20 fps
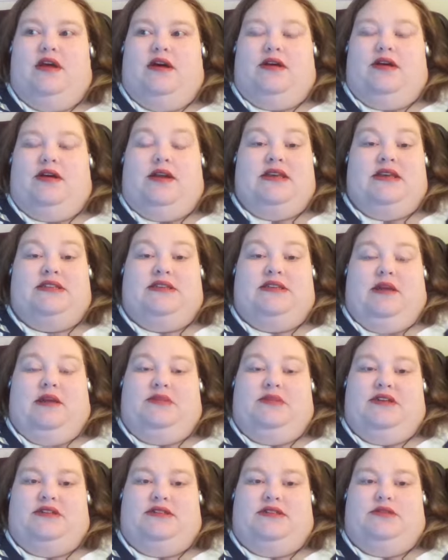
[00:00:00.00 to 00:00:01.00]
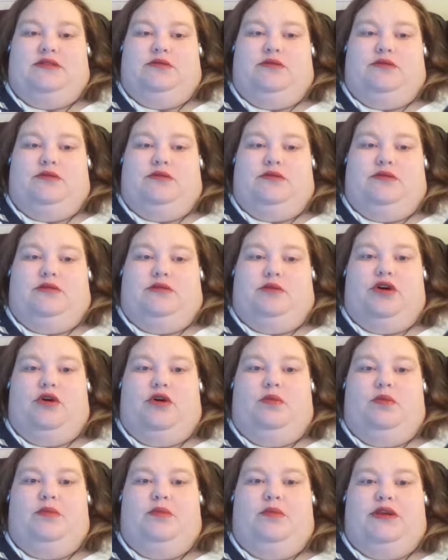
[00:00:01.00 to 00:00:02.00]
And I said, I'm just doing what you
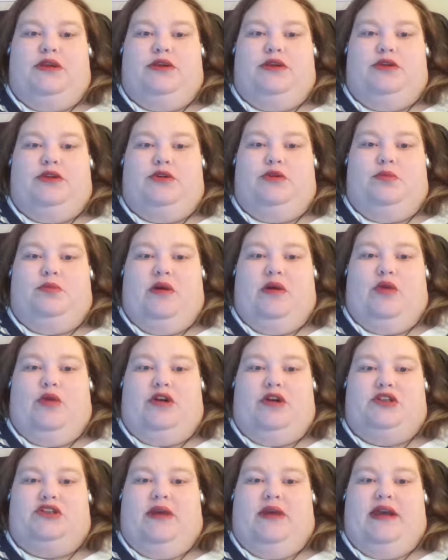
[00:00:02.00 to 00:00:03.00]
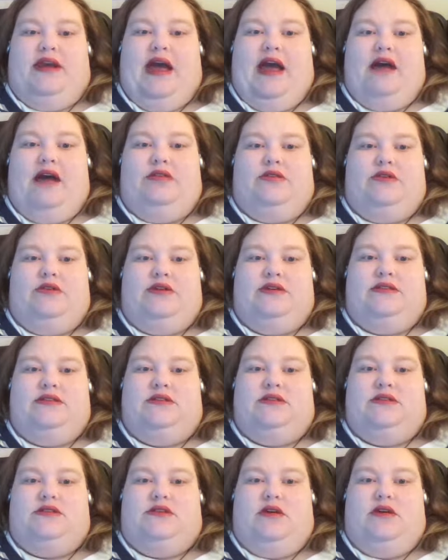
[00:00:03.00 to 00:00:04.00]
told me to do by watching my calories
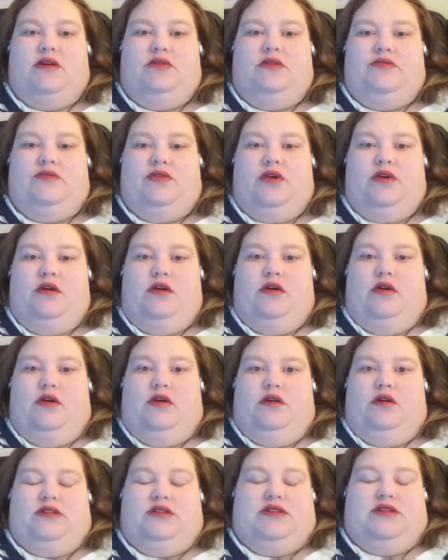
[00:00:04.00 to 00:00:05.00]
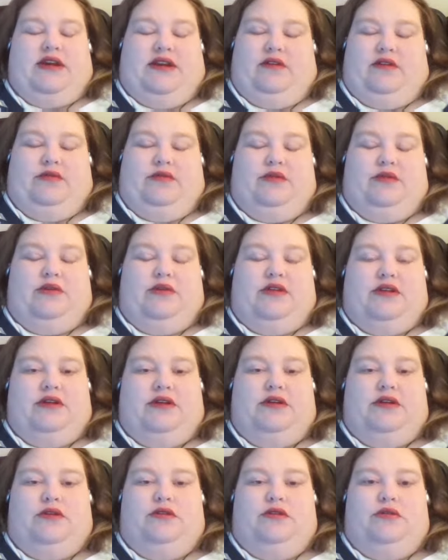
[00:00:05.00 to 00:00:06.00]
and stuff because I never really
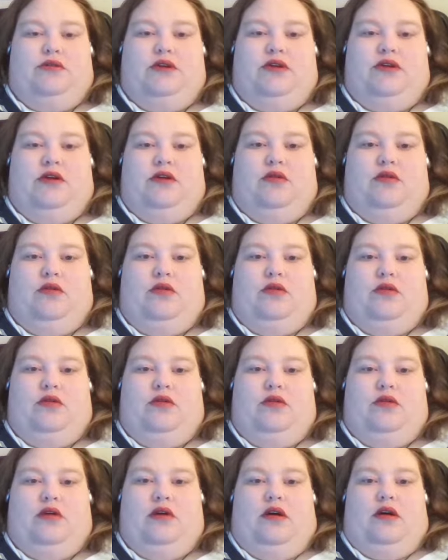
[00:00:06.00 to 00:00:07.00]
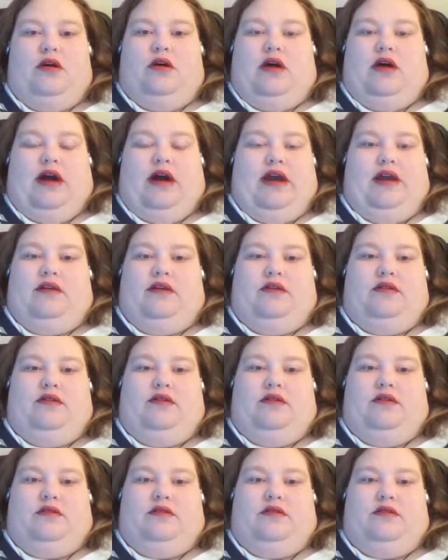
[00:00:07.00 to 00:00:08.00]
knew, you know, I
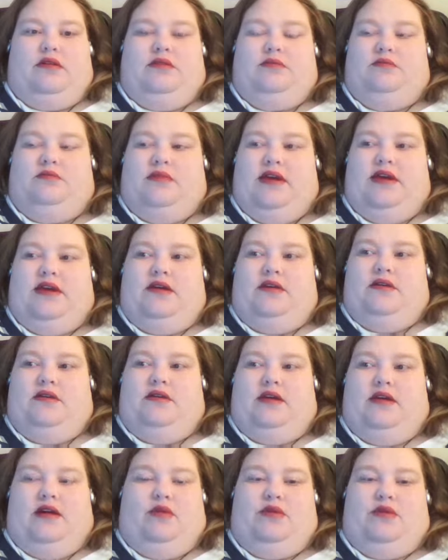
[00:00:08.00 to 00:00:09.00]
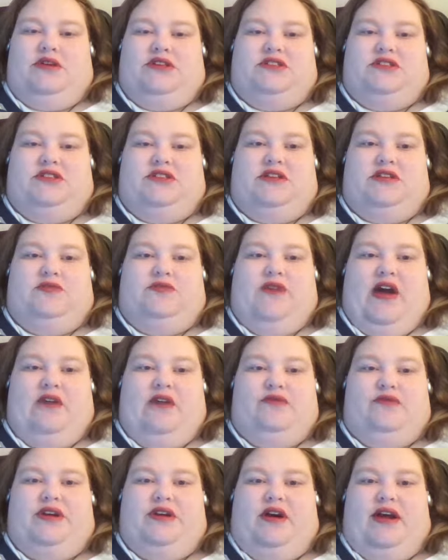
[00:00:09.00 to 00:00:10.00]
uh, my I always did these
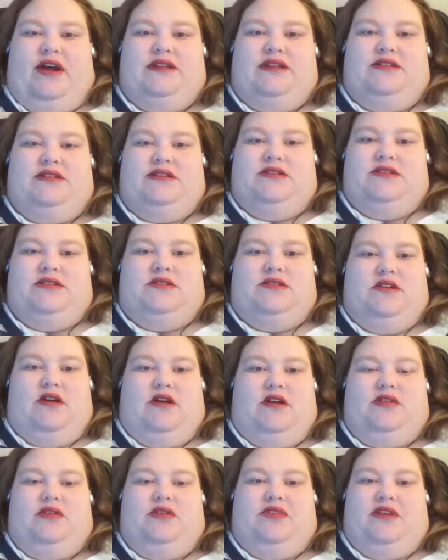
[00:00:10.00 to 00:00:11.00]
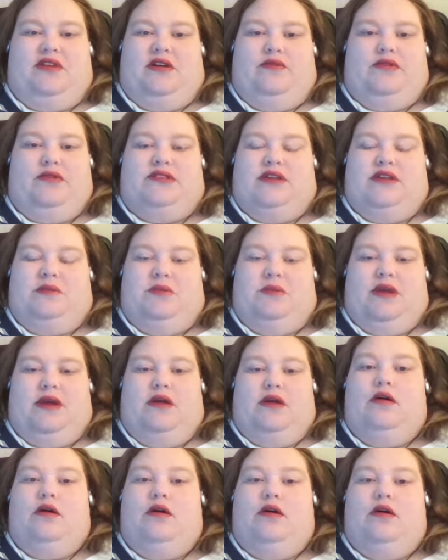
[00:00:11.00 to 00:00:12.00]
fat-free diets and stuff, and nothing ever seemed to
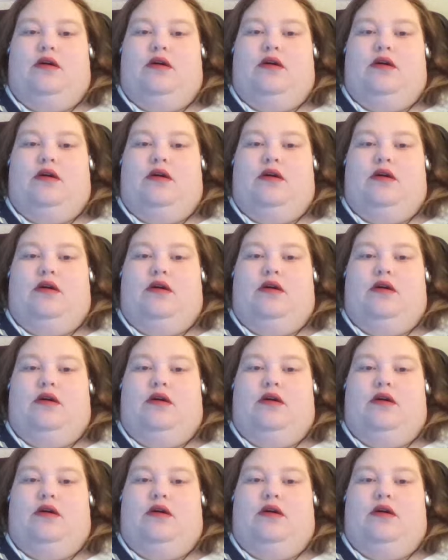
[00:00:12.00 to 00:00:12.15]
help.